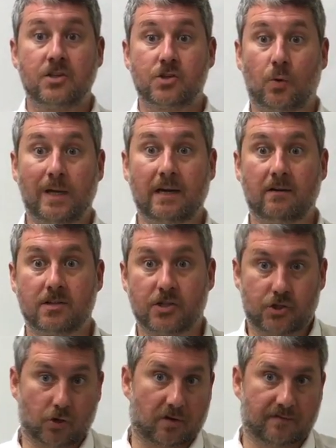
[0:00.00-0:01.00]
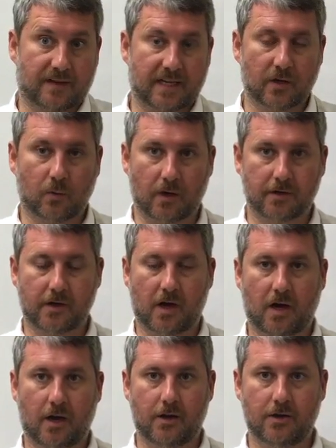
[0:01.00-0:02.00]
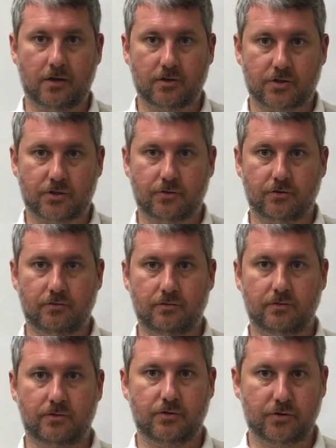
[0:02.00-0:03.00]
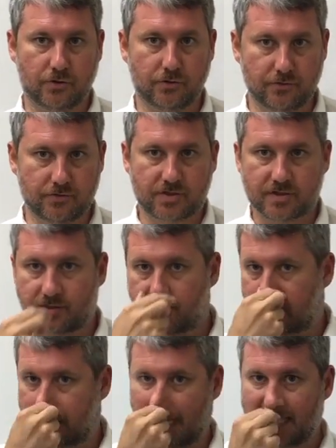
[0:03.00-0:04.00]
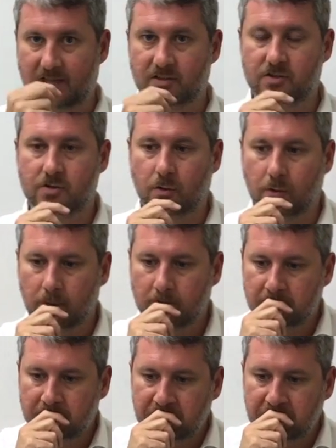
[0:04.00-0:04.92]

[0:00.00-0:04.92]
So here is a short video on how to use the K-Kontrol.